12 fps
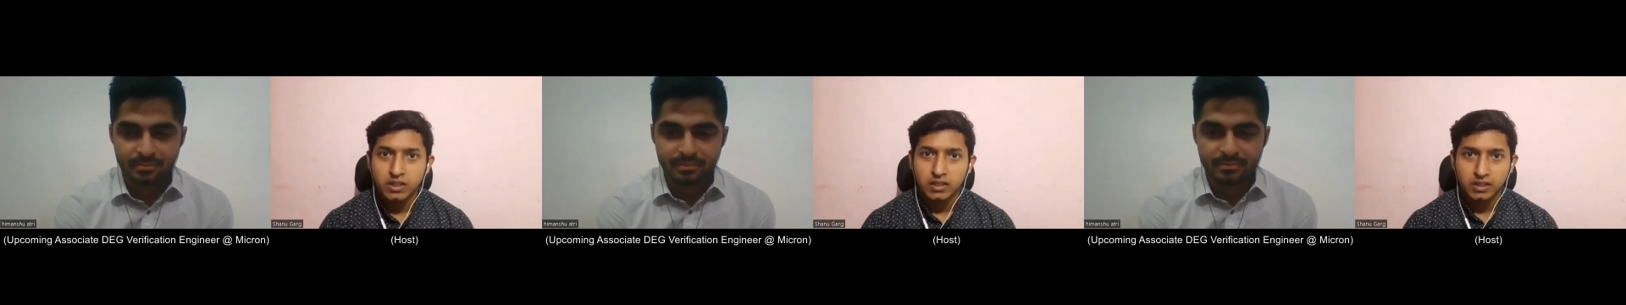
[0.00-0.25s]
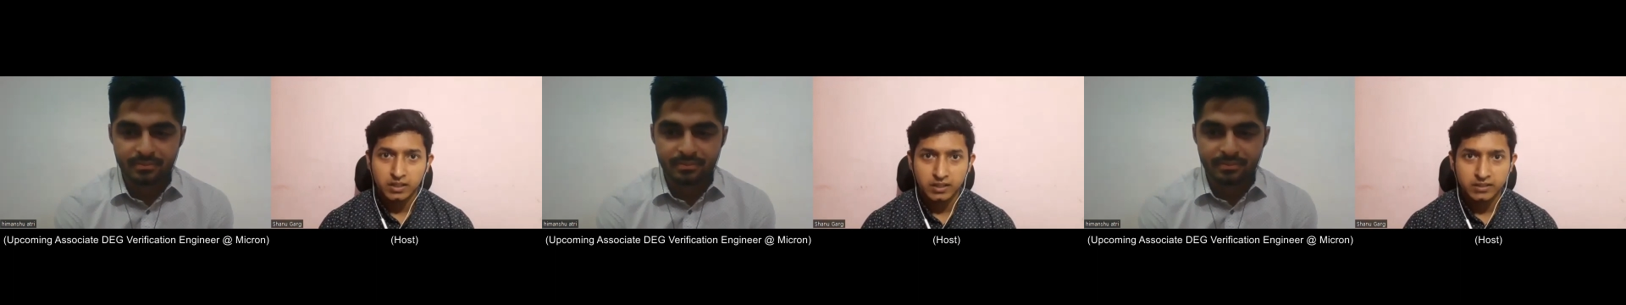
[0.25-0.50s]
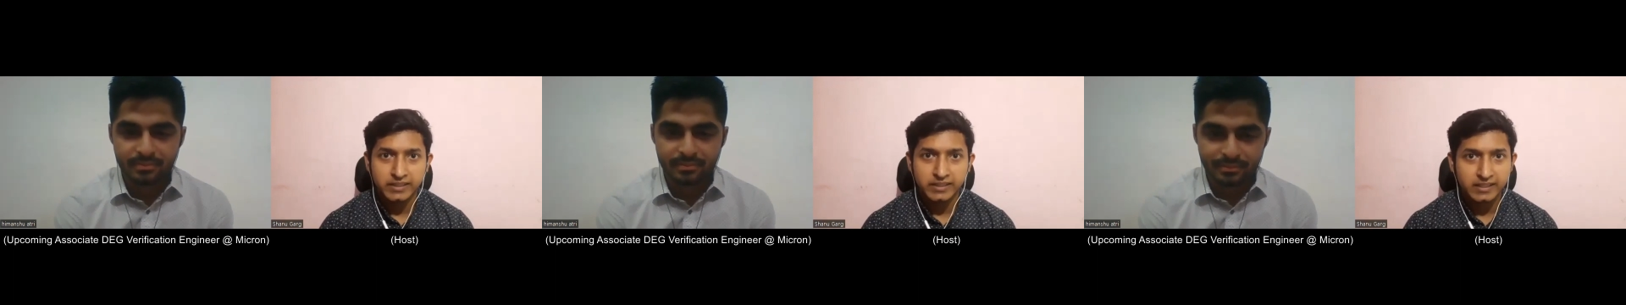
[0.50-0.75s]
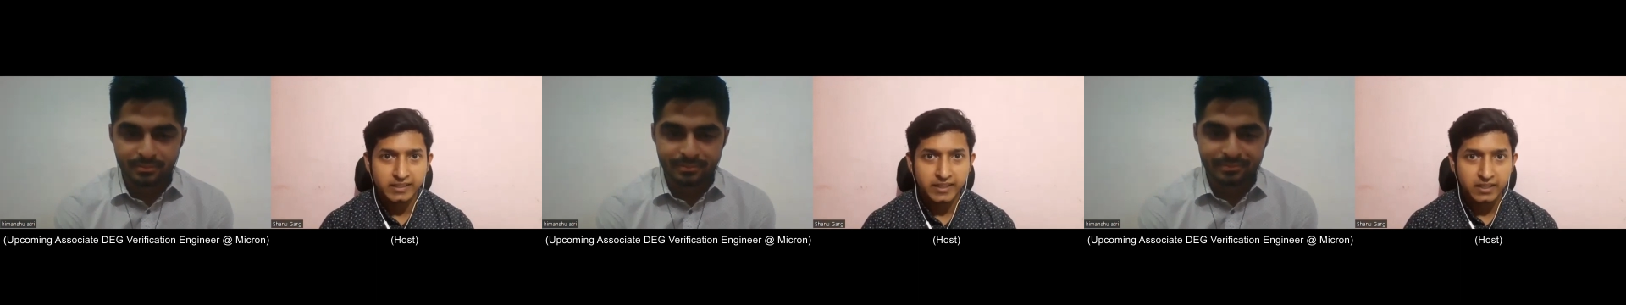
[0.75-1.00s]
Speaker 1: He recently
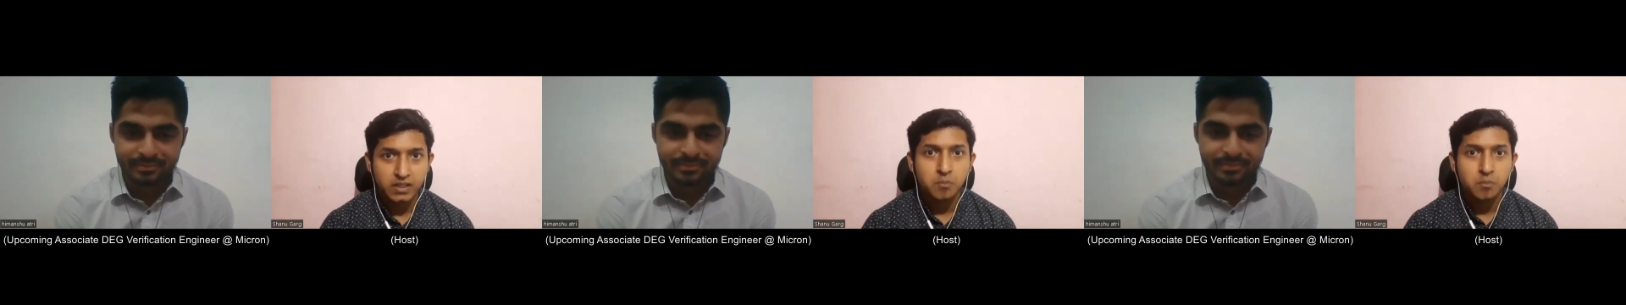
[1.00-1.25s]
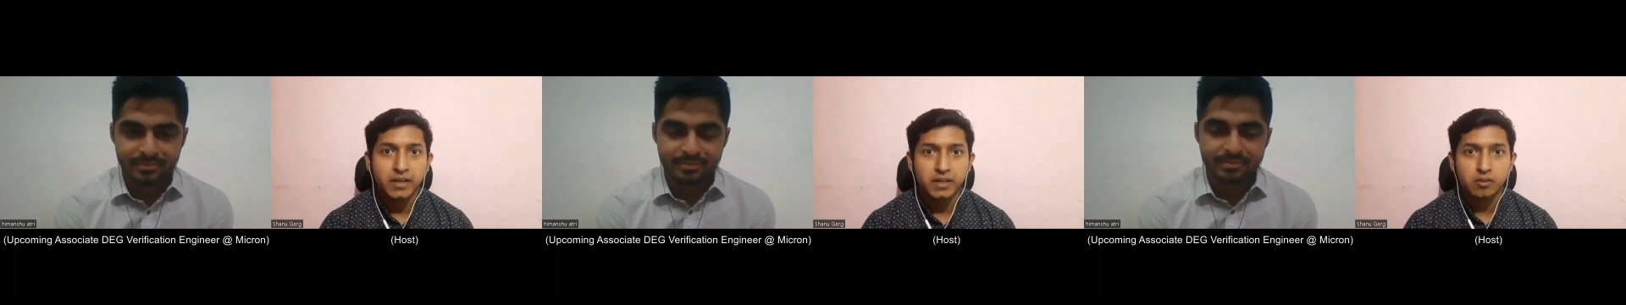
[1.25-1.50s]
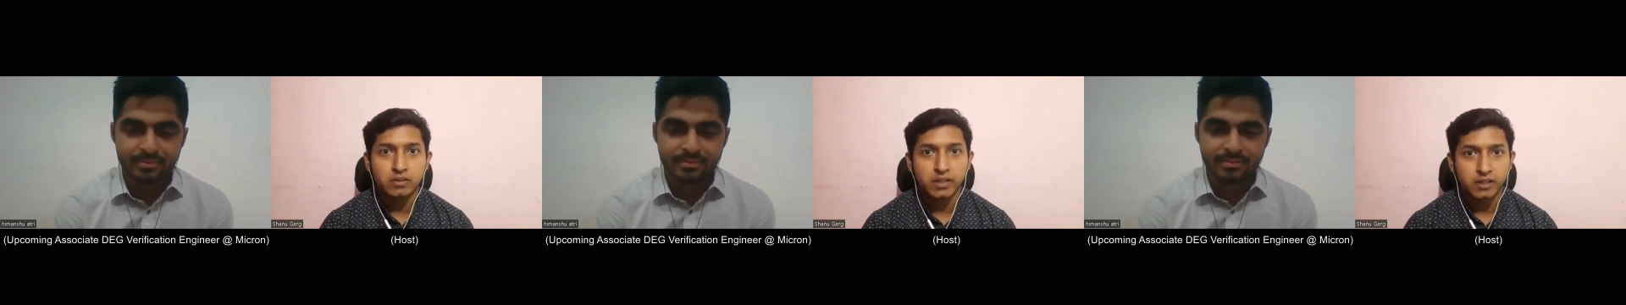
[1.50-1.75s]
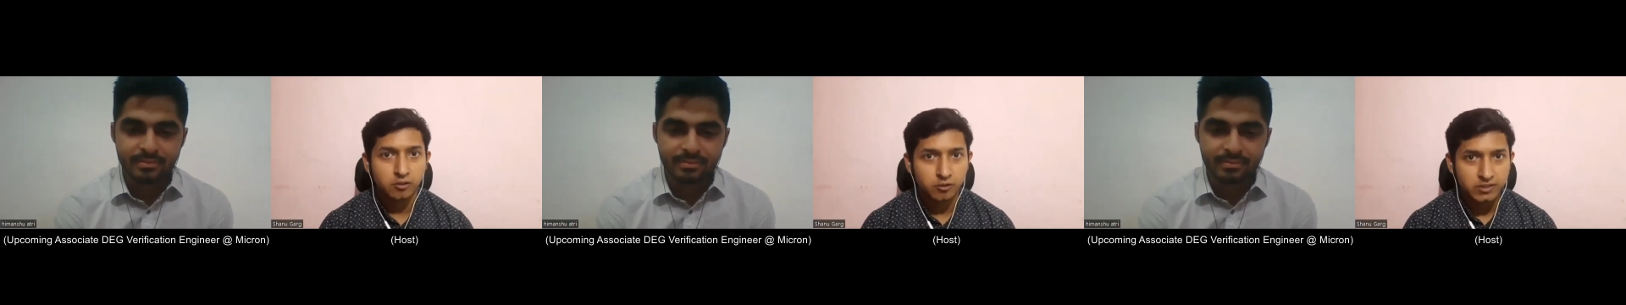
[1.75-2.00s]
cracked Micron
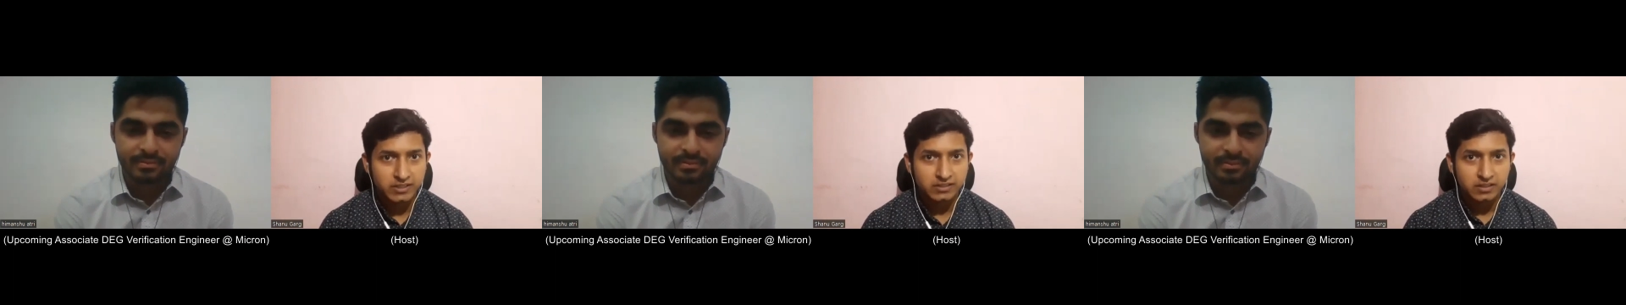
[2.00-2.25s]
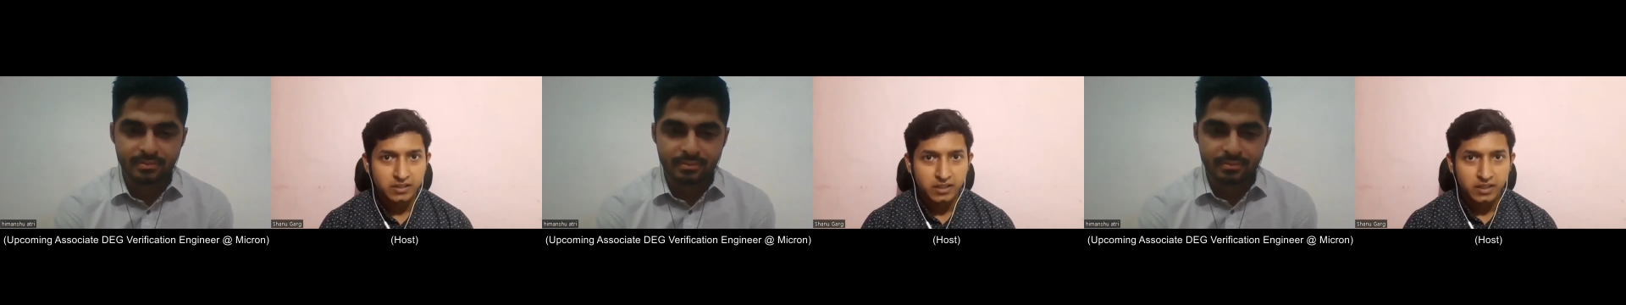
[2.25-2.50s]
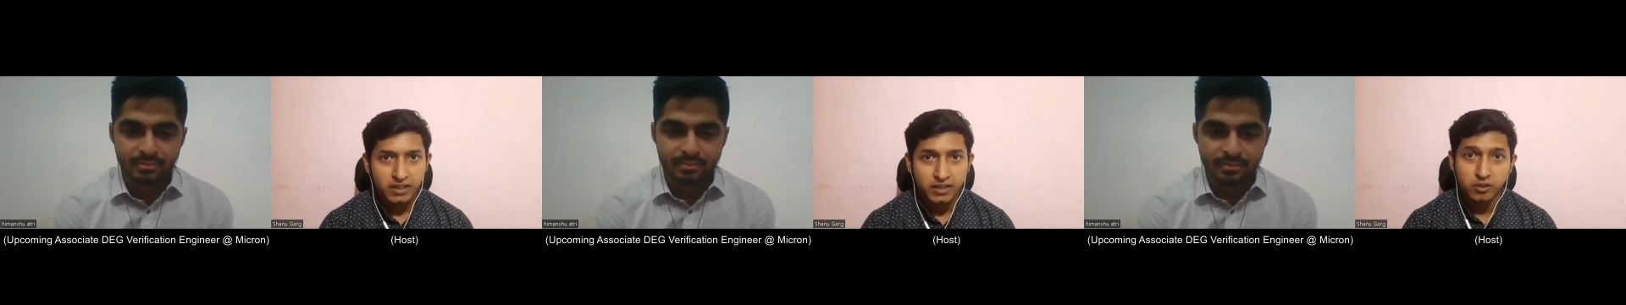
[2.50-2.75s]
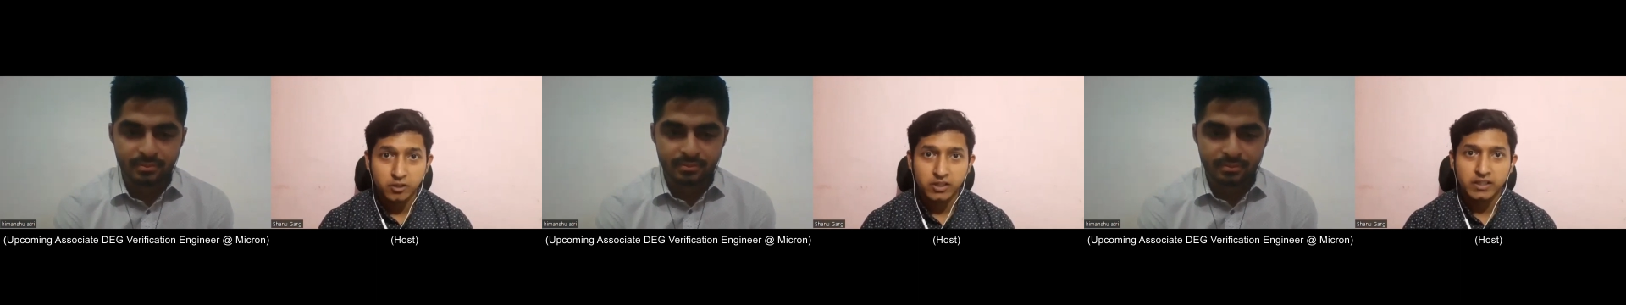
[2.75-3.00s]
Technologies and
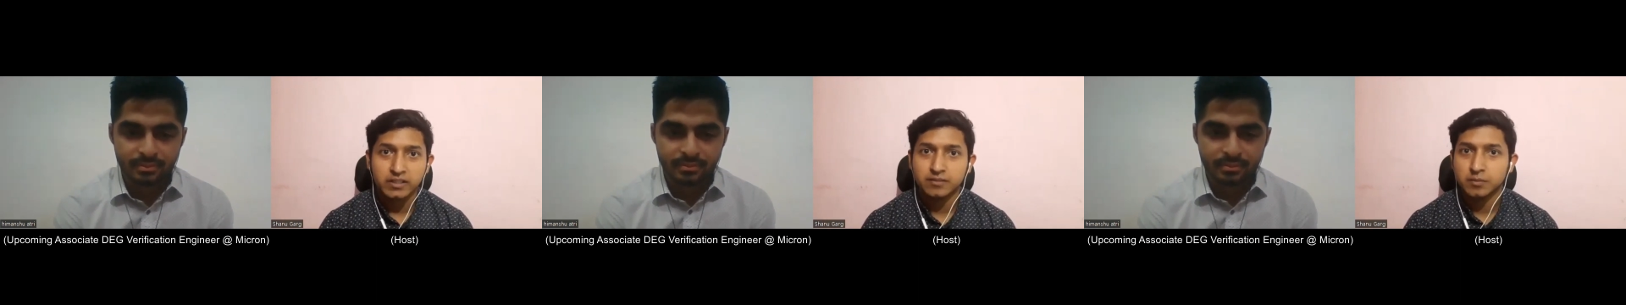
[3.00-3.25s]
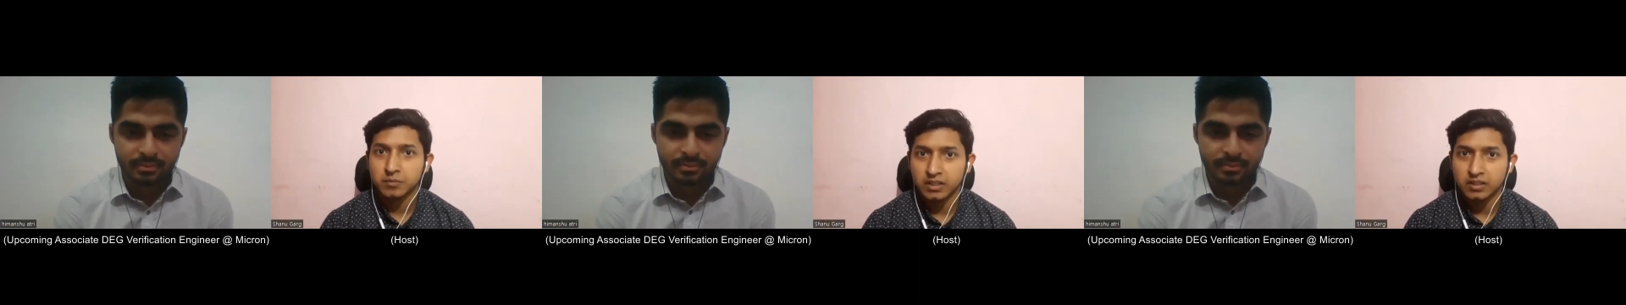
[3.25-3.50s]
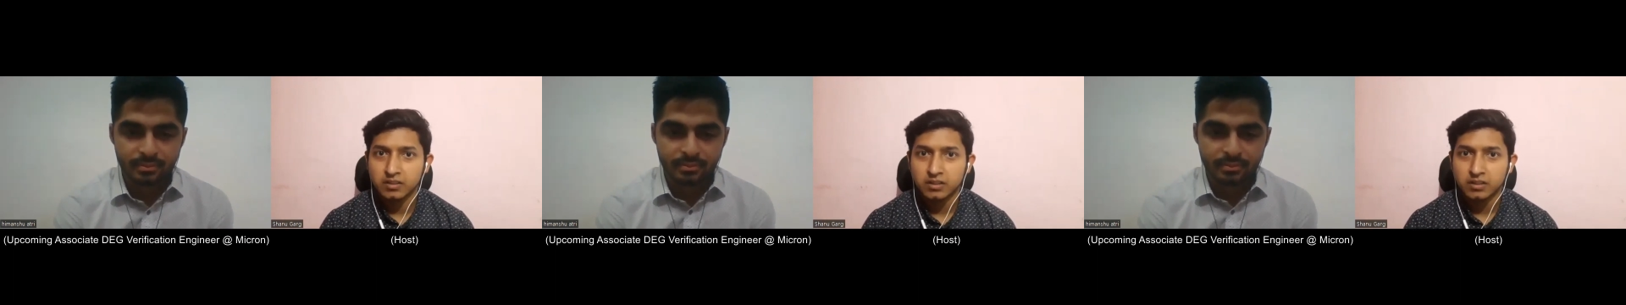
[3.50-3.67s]
today he is with me